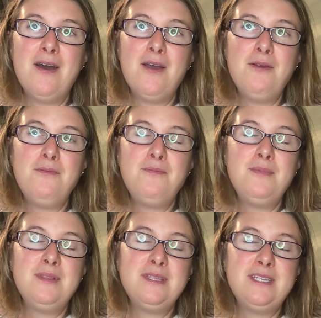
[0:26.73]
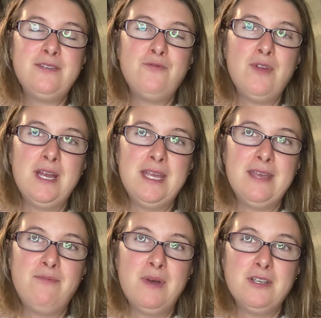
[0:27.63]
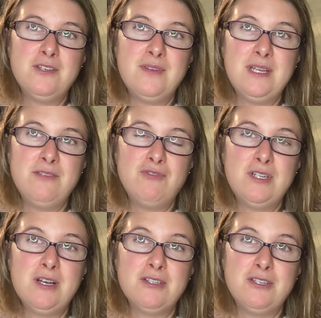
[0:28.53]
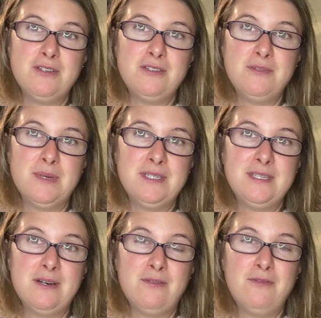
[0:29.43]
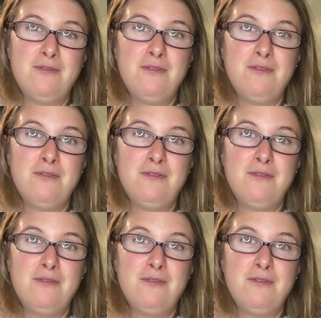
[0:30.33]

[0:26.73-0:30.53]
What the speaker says: I didn't really give much of an introduction to myself